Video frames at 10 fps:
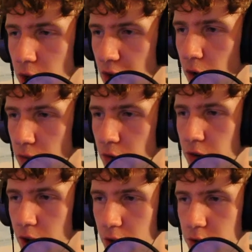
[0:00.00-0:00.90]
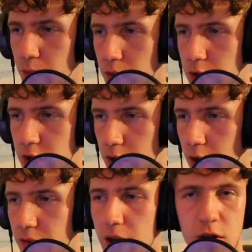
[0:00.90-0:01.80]
offers. So we've got to check out
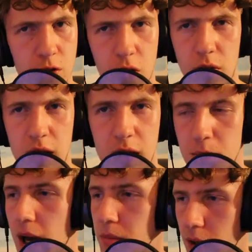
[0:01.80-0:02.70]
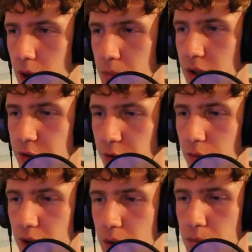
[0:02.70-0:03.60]
there. Not really a map, but it's all of it
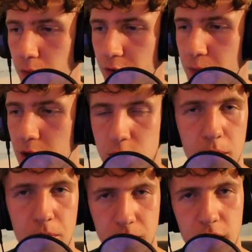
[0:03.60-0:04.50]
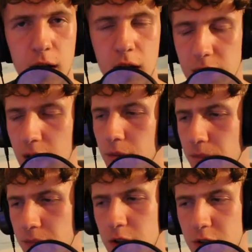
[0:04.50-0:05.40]
in broad spectrum. Now,
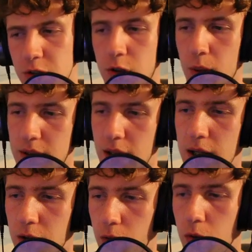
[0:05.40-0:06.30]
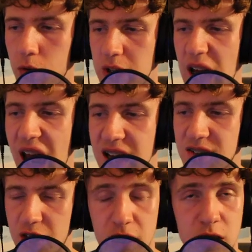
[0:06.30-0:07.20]
just as a quick thing, all the
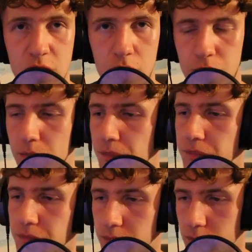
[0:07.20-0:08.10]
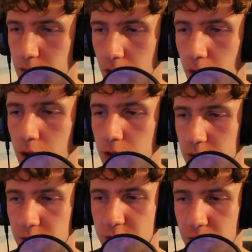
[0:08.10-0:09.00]
ASA stuff. Ark
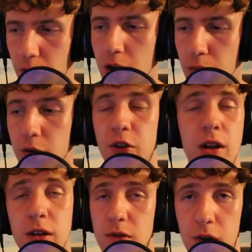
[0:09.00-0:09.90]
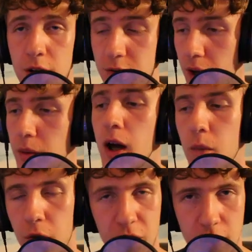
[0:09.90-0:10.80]
Survival Ascended first up. We'll
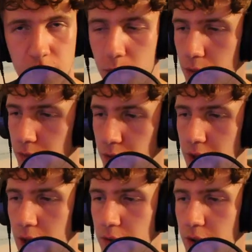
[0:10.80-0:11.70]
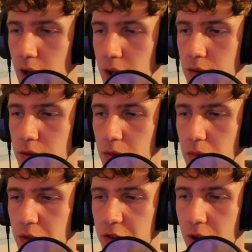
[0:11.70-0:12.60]
save that one for the end, and we'll
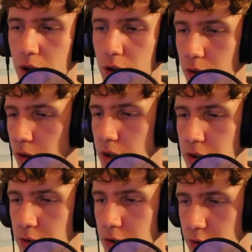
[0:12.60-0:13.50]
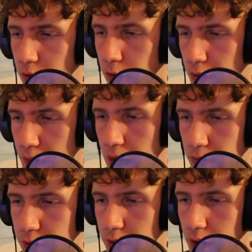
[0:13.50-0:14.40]
start... Oh no, these are just all the maps.
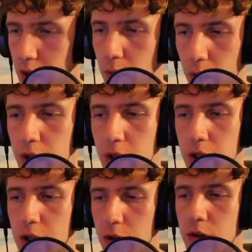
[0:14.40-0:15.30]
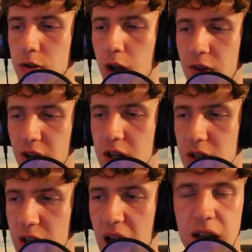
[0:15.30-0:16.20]
We're going to include Ascended
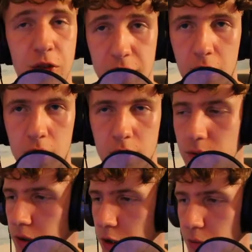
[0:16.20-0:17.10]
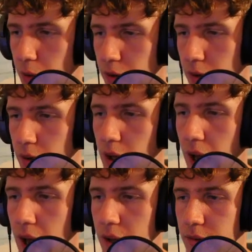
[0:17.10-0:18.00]
and the island in this one,
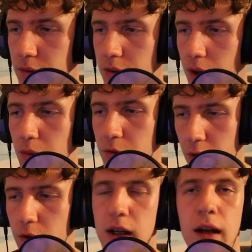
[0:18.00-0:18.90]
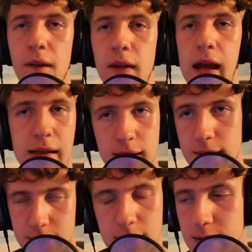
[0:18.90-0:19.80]
and I'm sorry, it is a
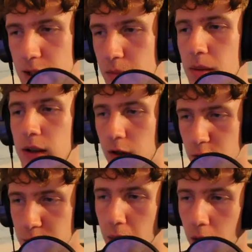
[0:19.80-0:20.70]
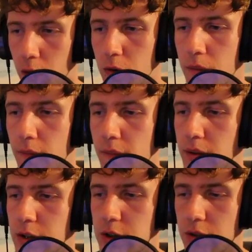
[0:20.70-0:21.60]
C tier map. It goes below
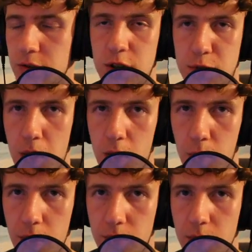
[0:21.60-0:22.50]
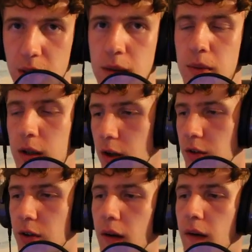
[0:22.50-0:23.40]
Genesis Part 1 for me because
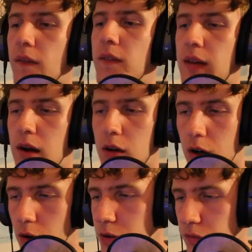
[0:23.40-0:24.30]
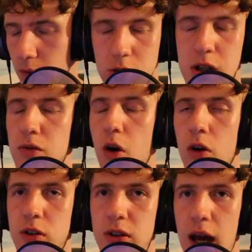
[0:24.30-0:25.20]
there are loads of floating rocks
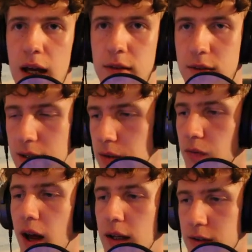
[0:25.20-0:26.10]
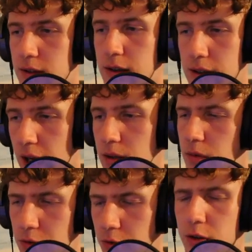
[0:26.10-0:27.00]
and defects. The game is
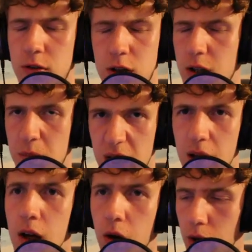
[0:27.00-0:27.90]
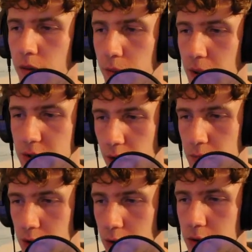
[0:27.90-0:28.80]
also just a bit all over the place. I'm
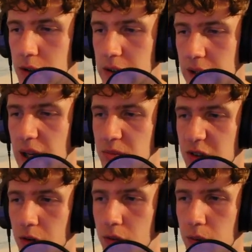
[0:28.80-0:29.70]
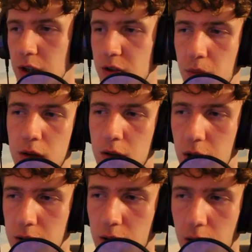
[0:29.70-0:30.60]
including the game sort of with this one, like
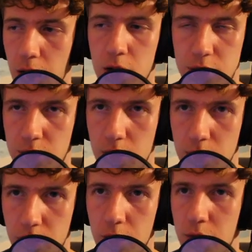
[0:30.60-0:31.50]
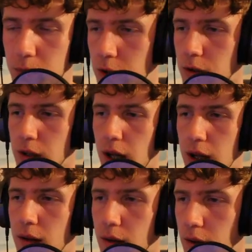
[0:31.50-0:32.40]
Ark Survival Evolved, I'm including there.
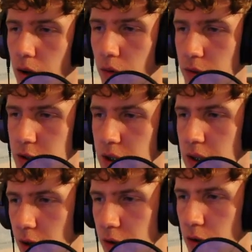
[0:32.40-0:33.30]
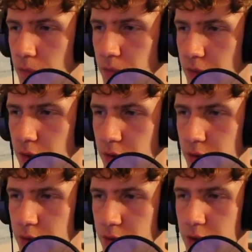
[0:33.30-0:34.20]
Obviously, I know there's
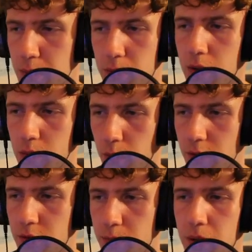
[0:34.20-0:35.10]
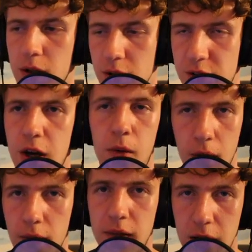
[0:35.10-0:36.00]
separate ones, but still,
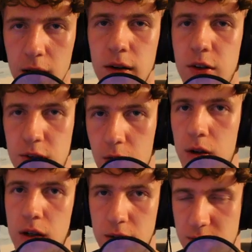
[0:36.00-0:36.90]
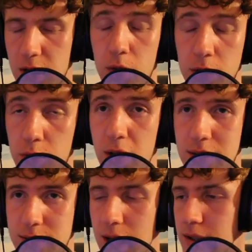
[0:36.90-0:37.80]
the island is not still in a great
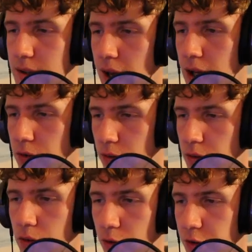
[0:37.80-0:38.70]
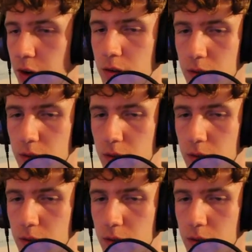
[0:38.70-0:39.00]
state, and also